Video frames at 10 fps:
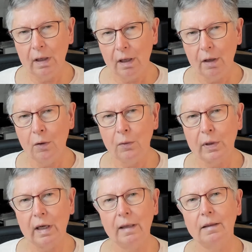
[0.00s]

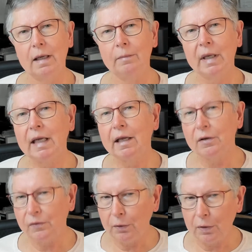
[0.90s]
Okay, I might get a
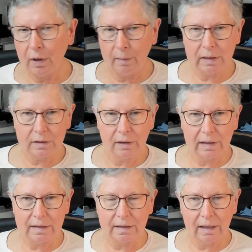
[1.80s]
few comments on
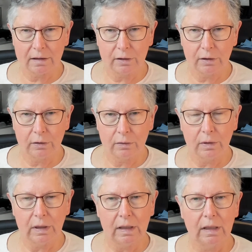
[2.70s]
these next two.
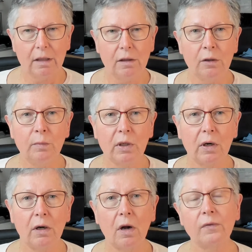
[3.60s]

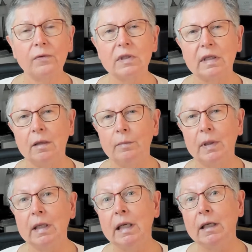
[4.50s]
Luminar offers the
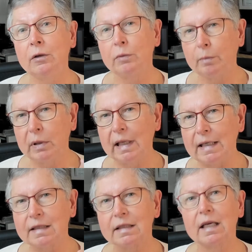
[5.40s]
ability to
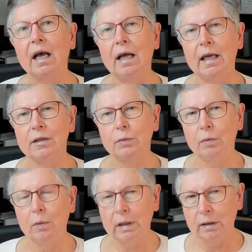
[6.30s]
replace skies with
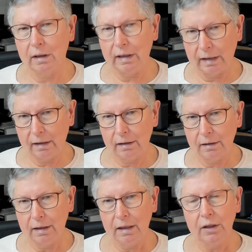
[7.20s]
one click.
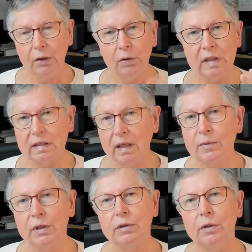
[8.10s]
You can
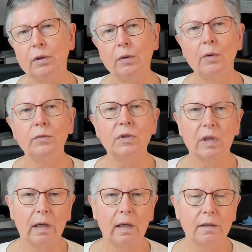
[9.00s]
substitute your own
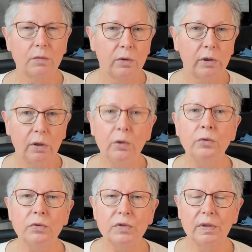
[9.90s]
skies or
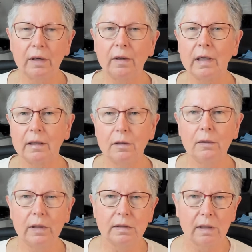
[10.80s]
use their
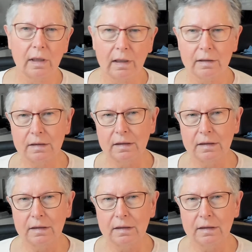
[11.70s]
included skies.